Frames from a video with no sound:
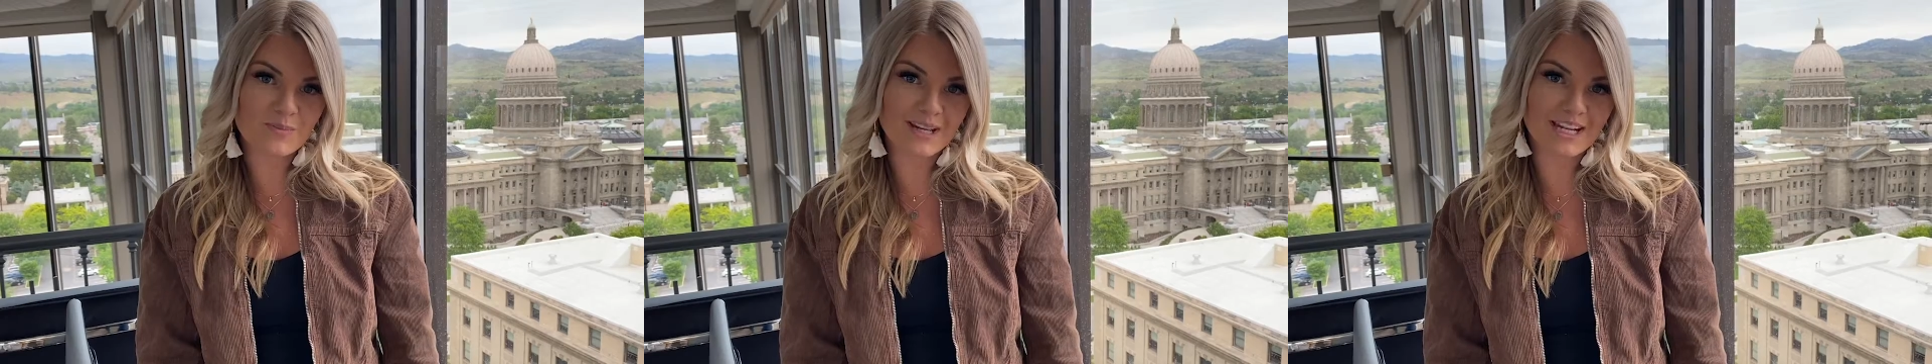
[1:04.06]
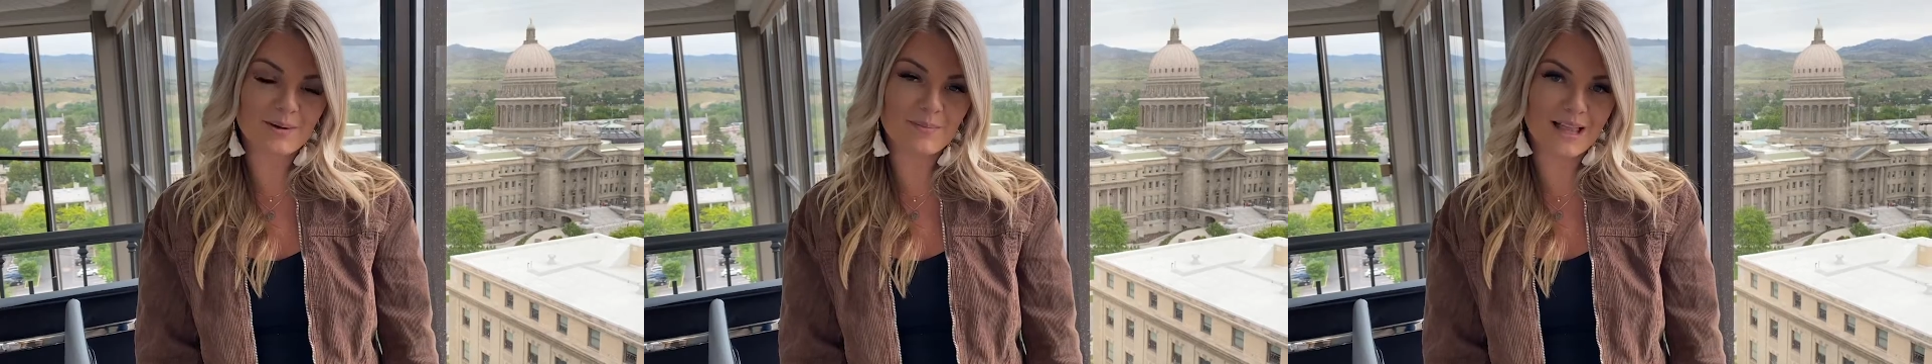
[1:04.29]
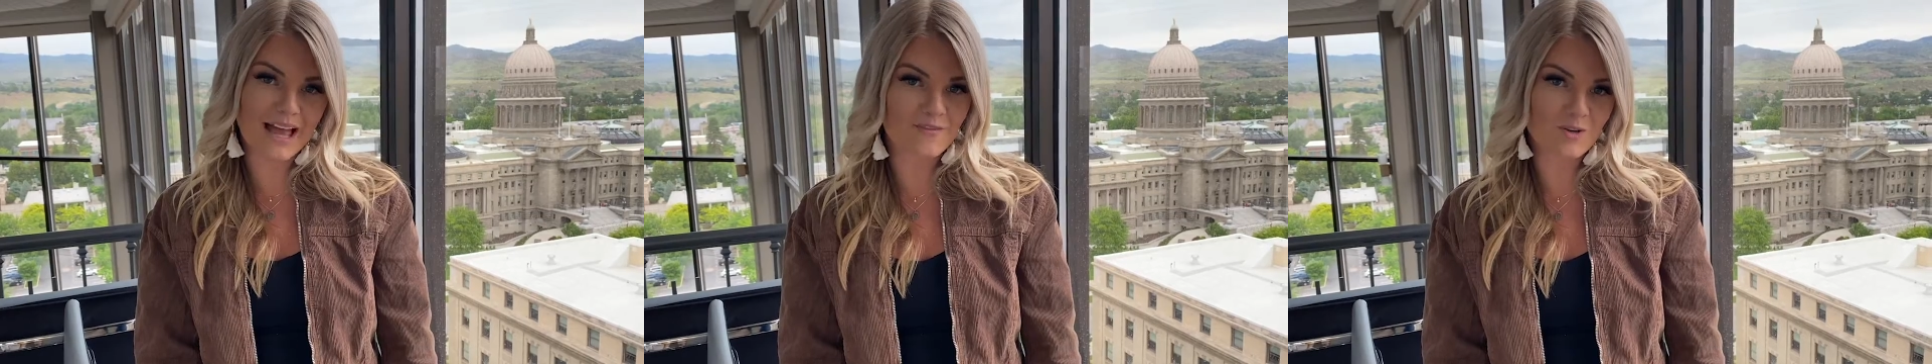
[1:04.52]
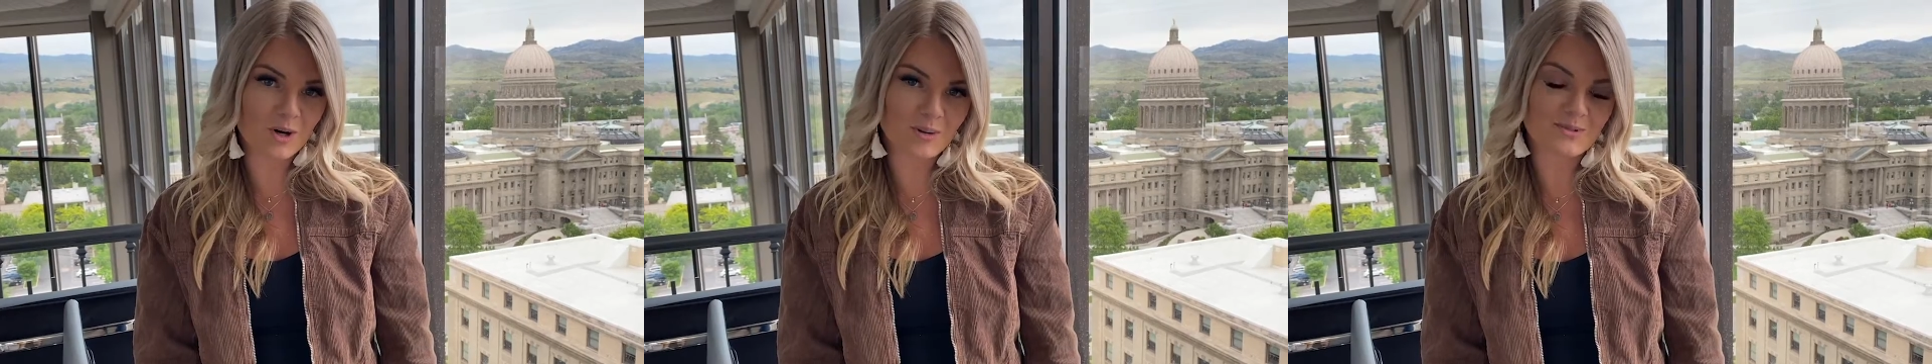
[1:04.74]
media
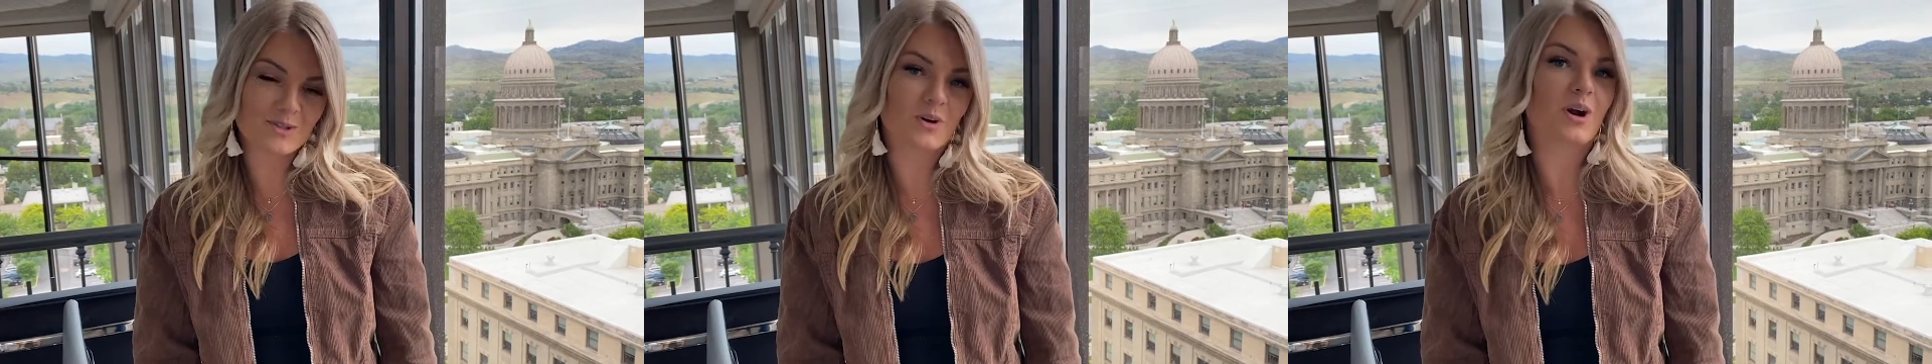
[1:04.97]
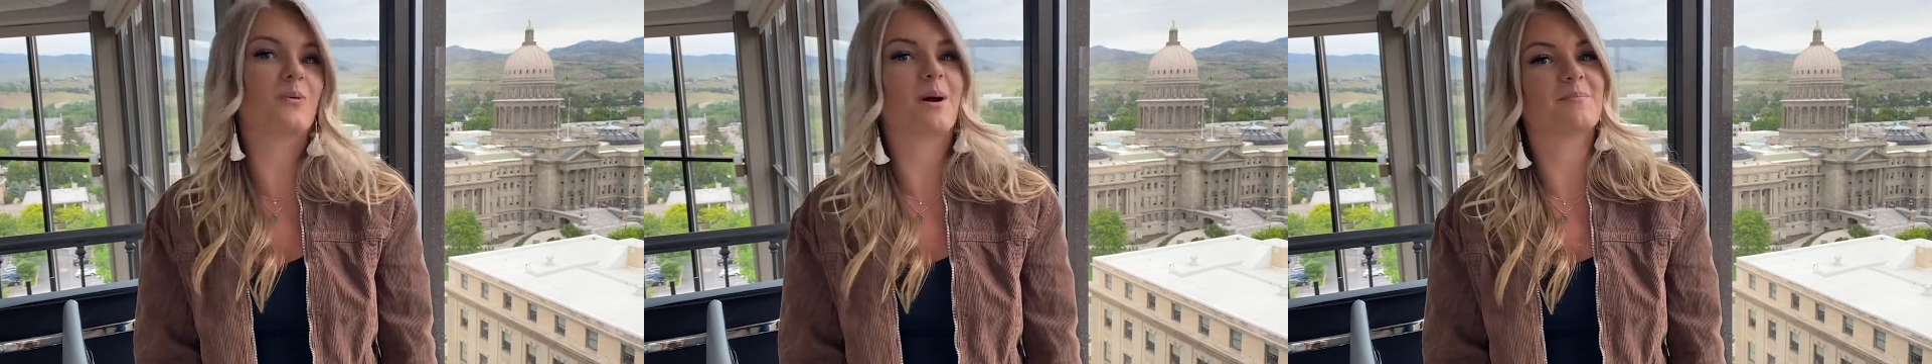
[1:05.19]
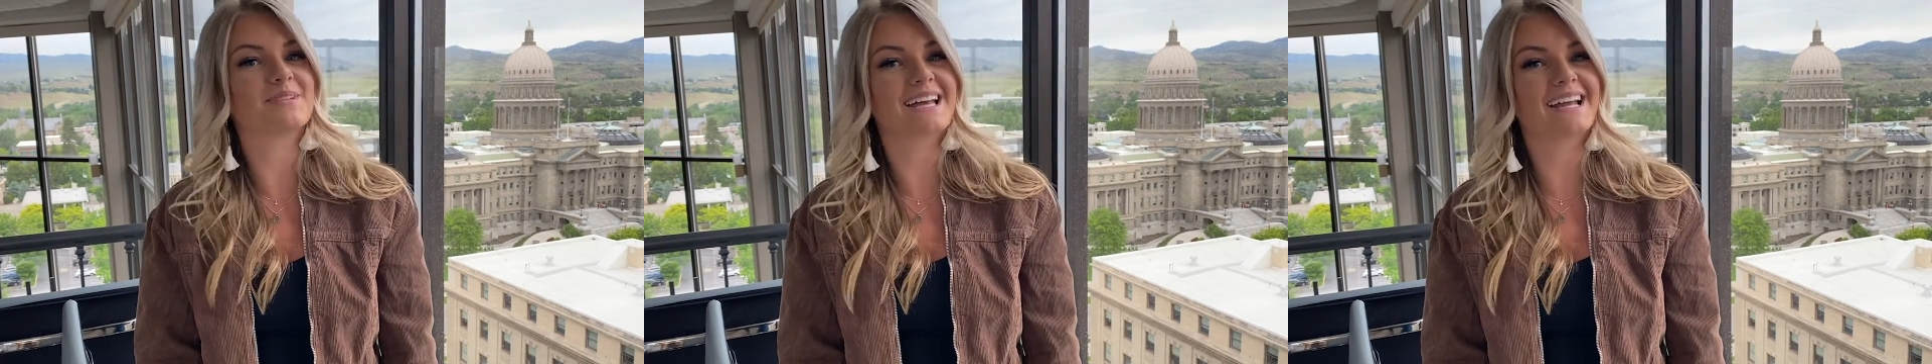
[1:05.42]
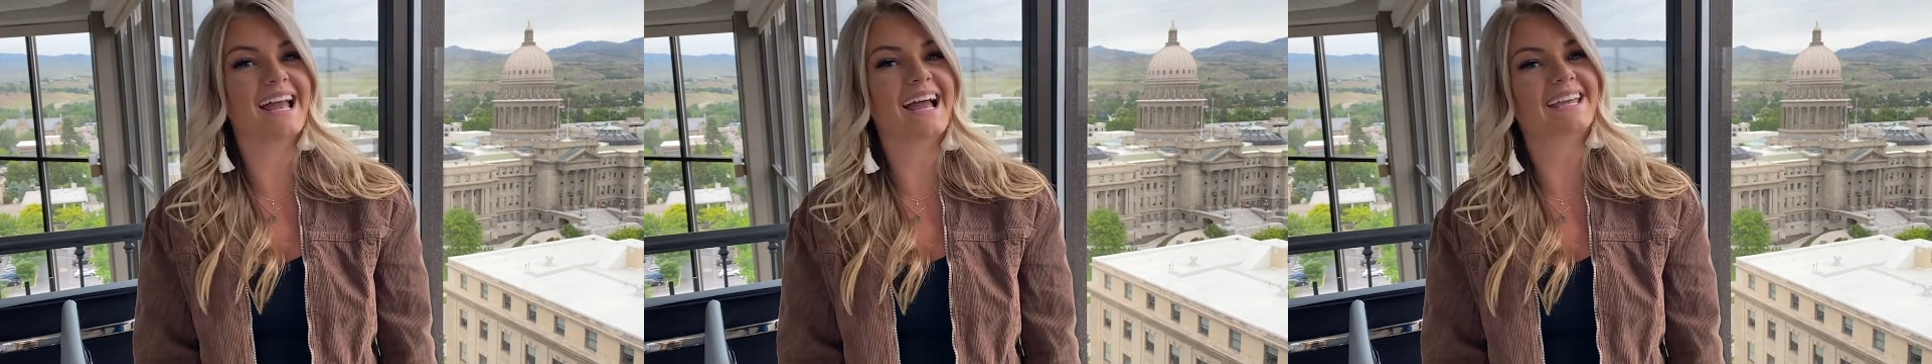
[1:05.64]
platforms or our
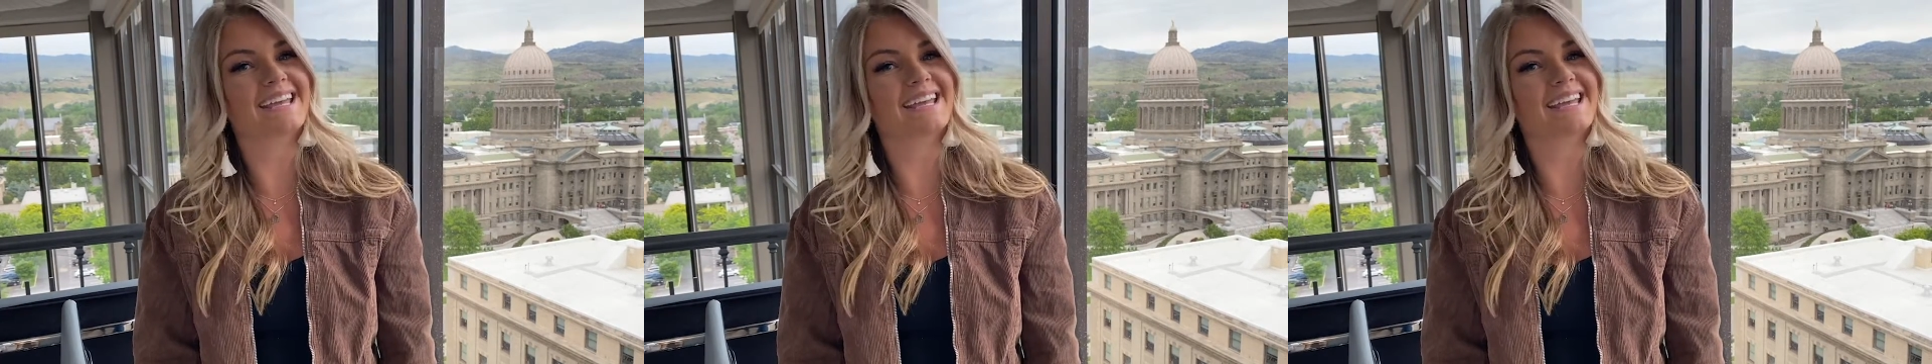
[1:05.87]
website at